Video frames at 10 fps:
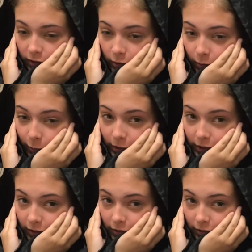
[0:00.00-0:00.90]
a whole
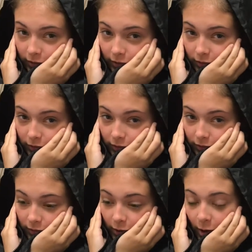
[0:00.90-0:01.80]
week?
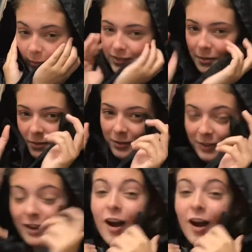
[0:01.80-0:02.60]
Homecoming week.